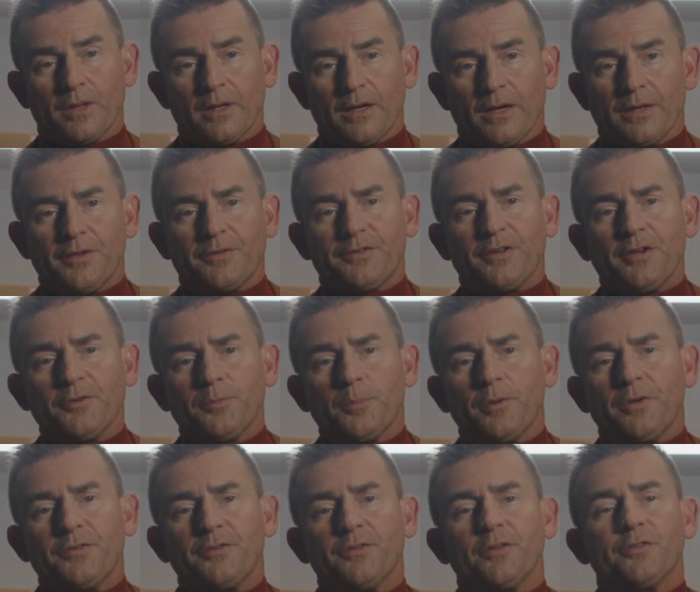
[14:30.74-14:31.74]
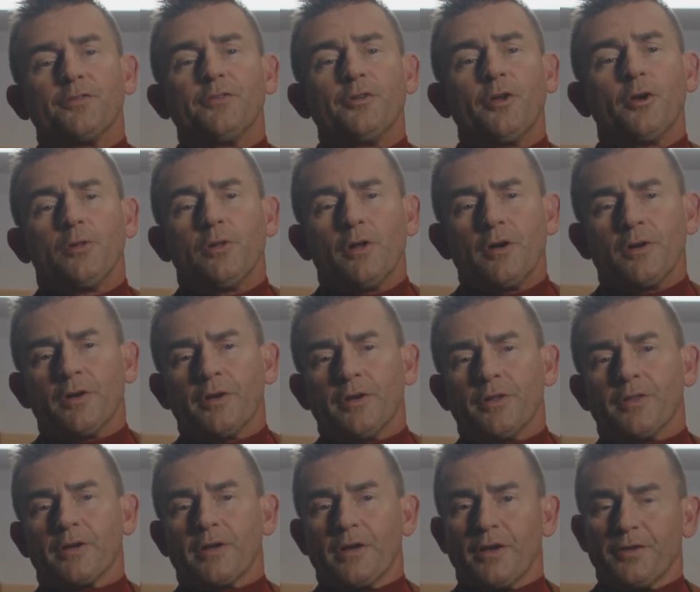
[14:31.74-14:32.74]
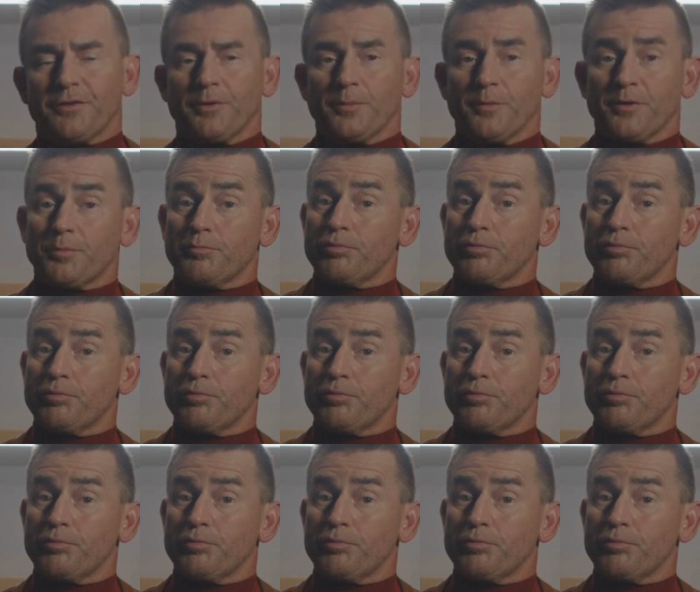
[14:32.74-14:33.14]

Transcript: And the salesperson is no longer the customer's